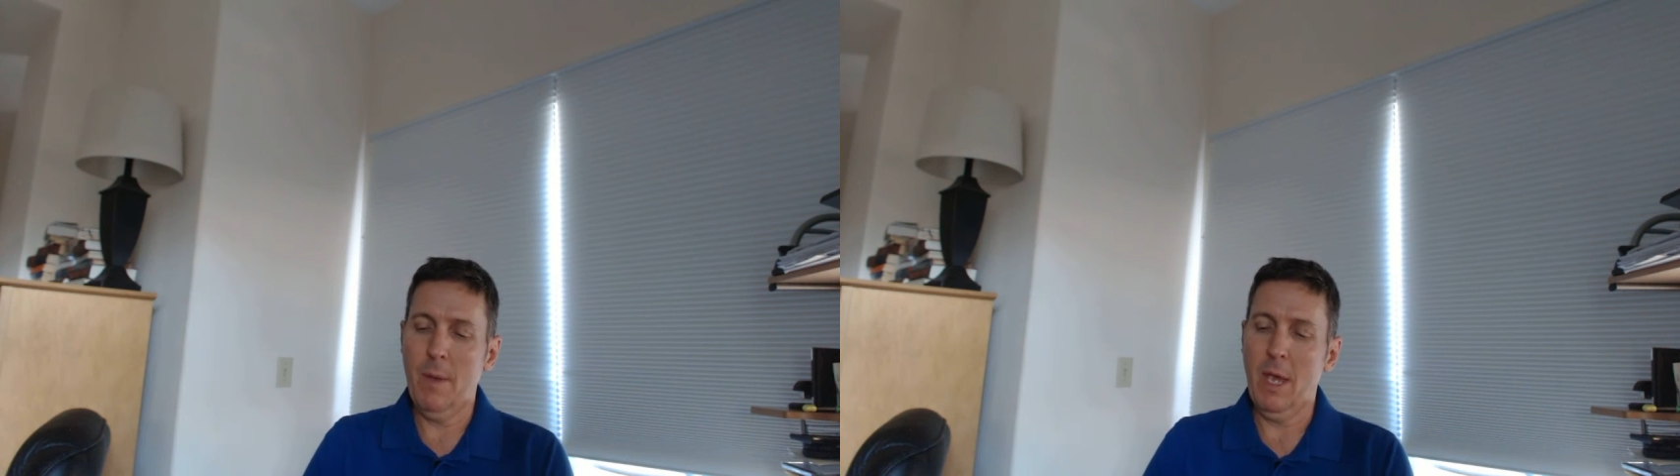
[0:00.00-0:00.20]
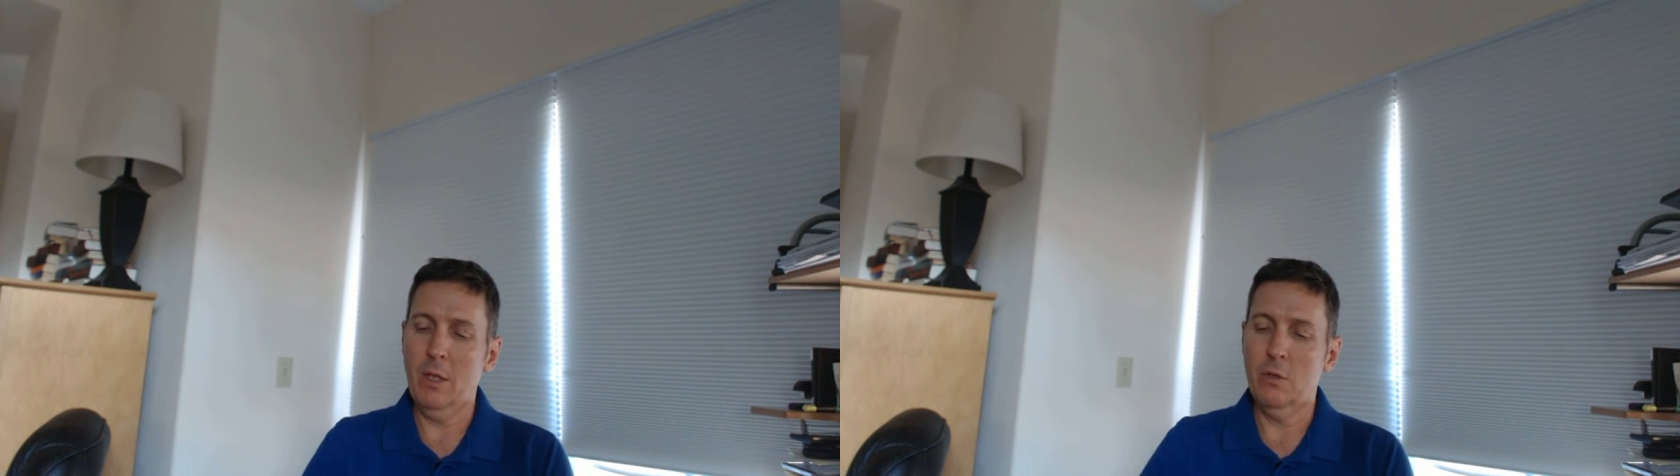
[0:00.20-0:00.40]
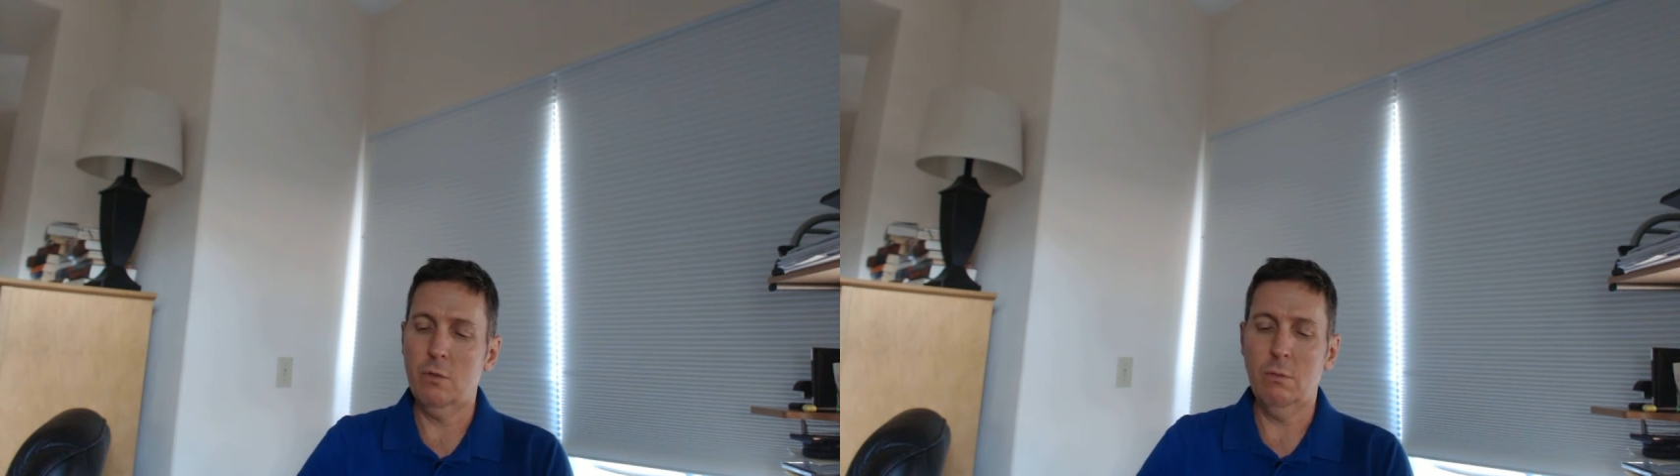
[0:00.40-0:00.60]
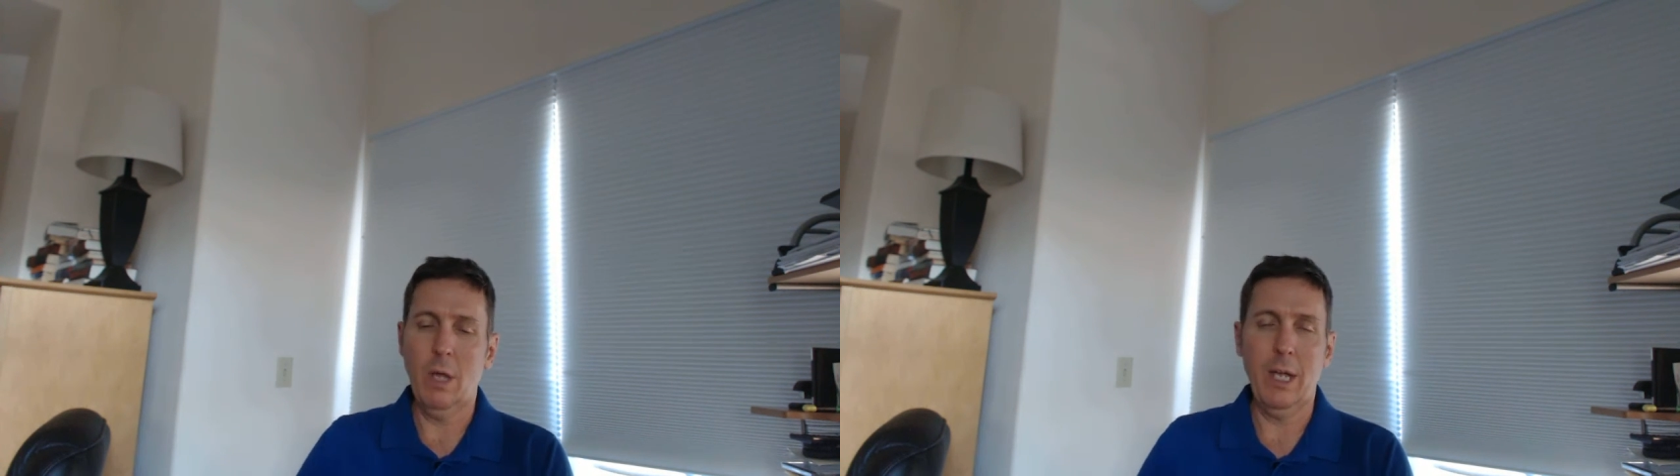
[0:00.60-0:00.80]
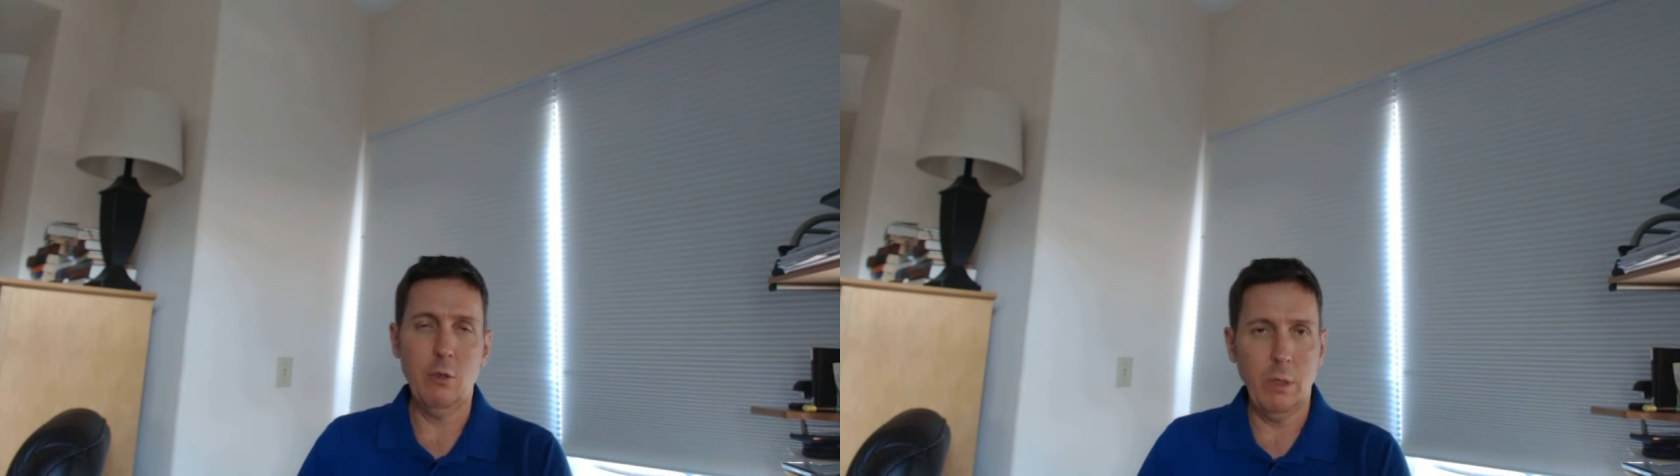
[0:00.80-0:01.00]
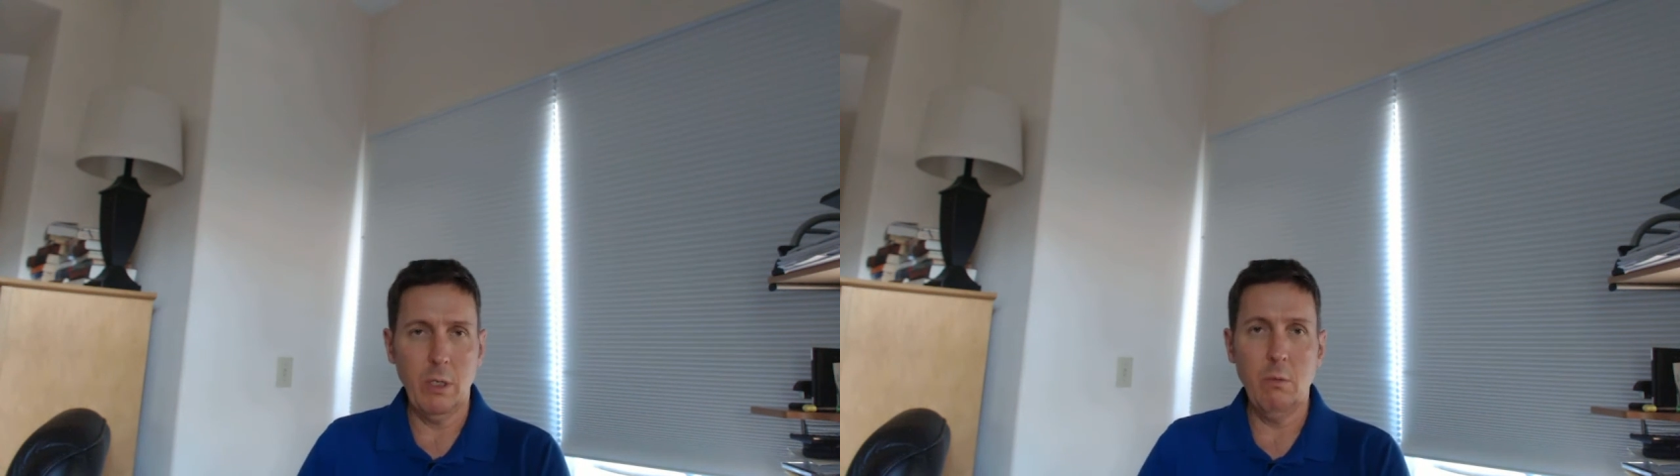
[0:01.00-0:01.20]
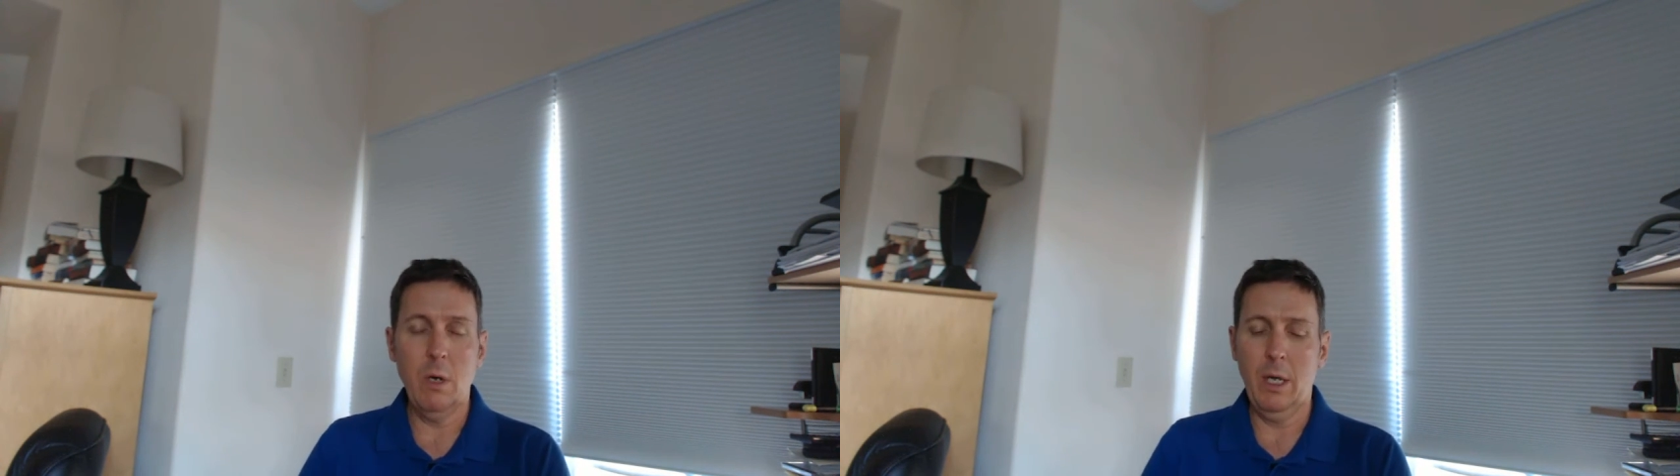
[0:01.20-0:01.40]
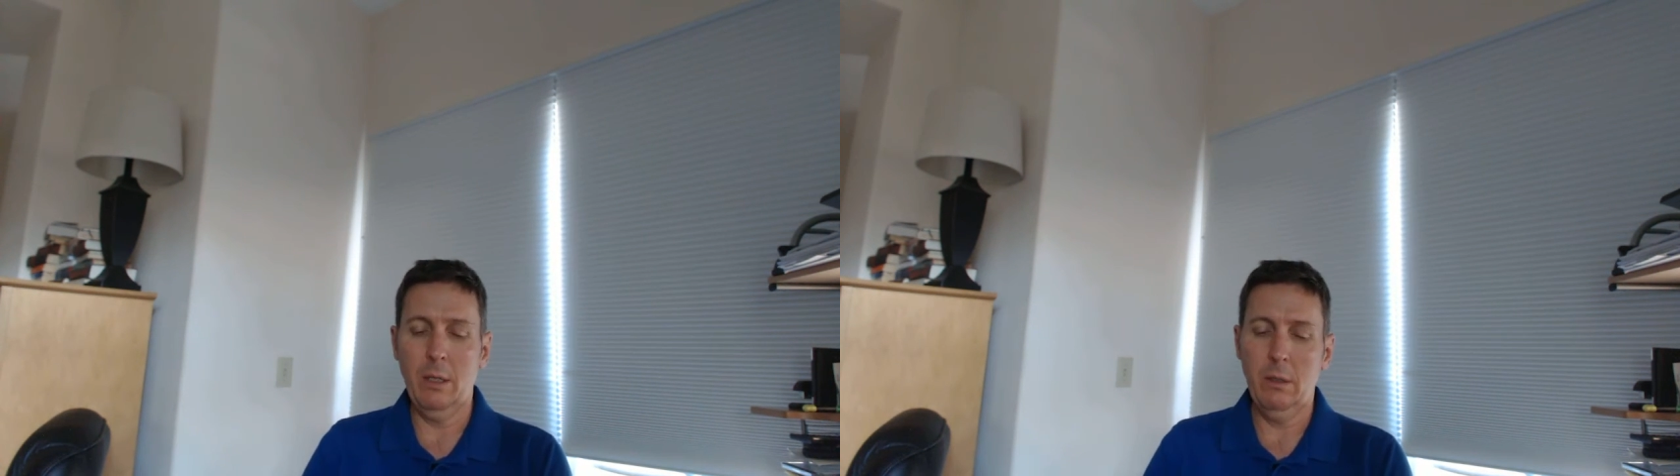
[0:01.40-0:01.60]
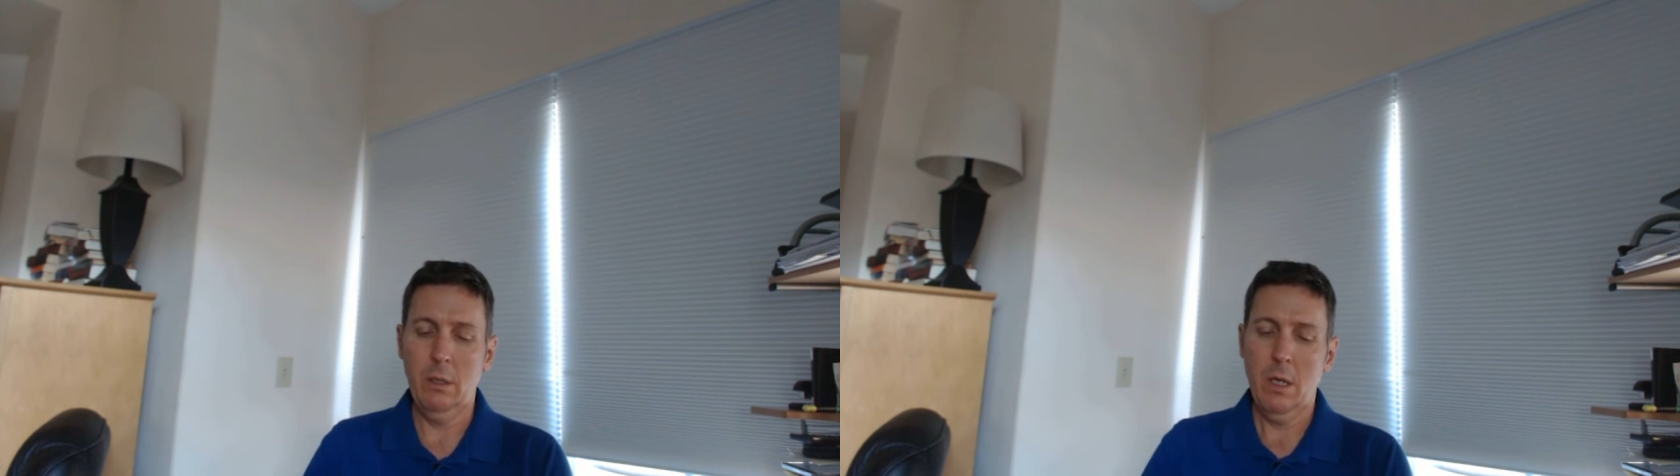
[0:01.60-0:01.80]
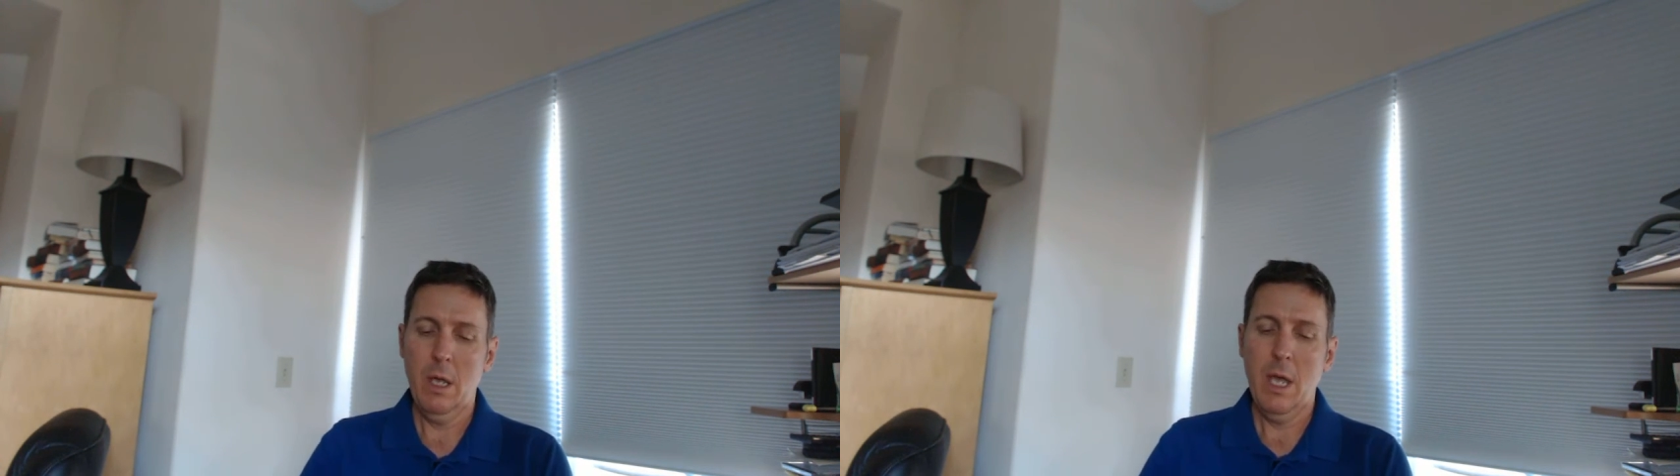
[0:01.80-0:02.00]
the entire
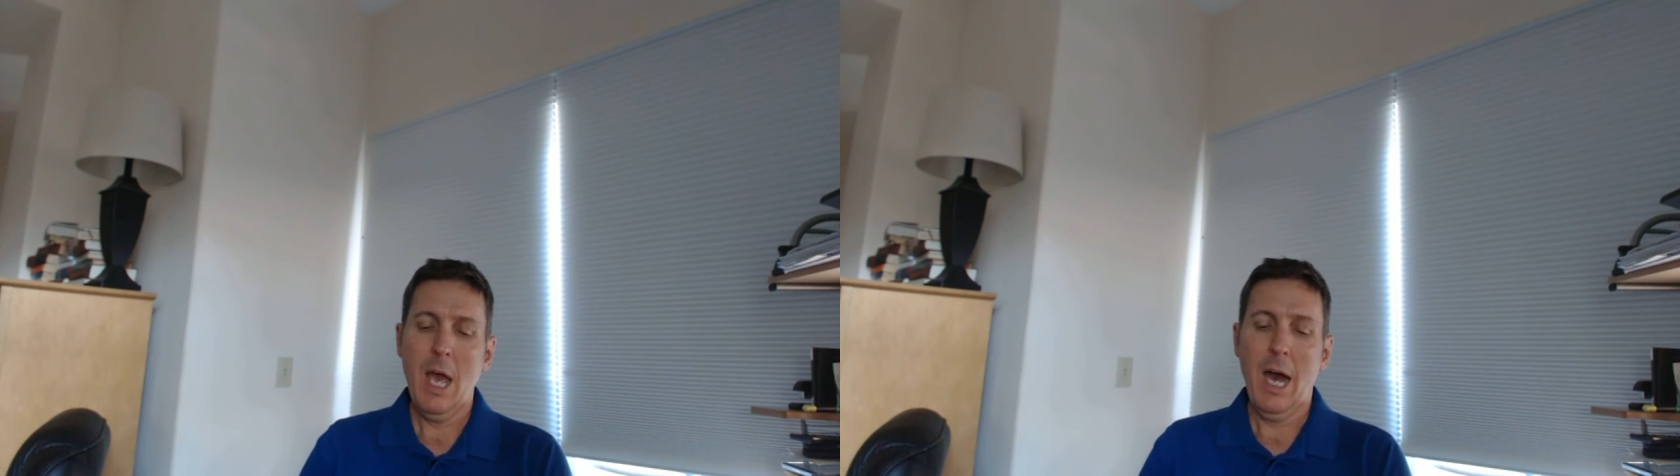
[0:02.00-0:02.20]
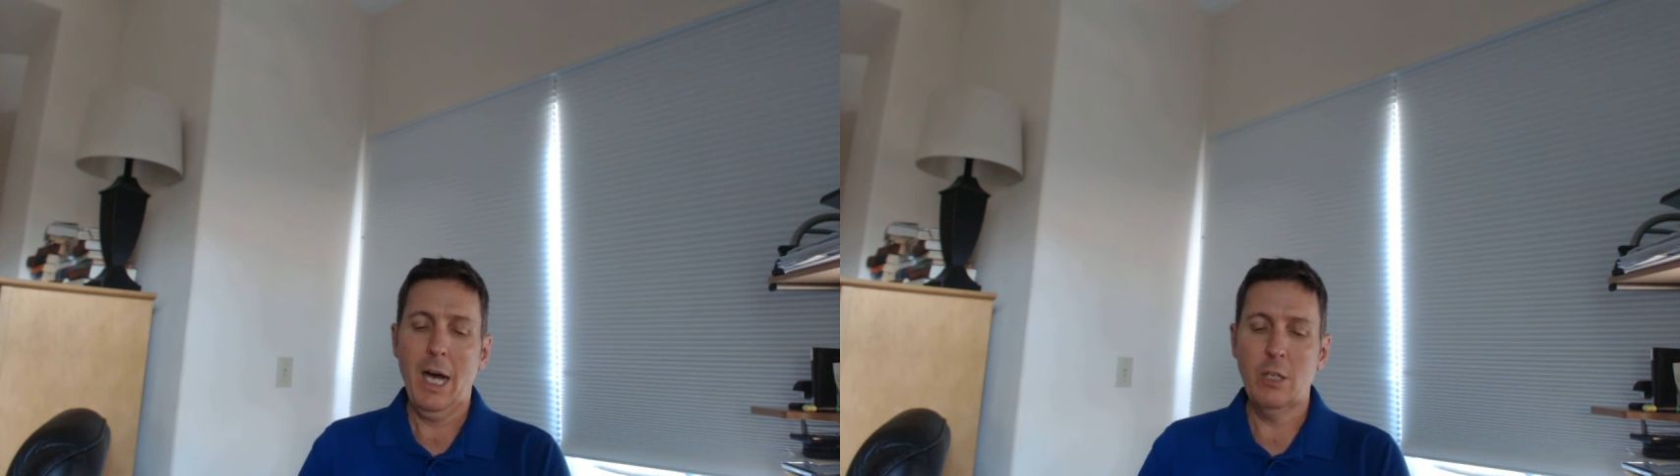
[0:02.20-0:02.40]
prepayment,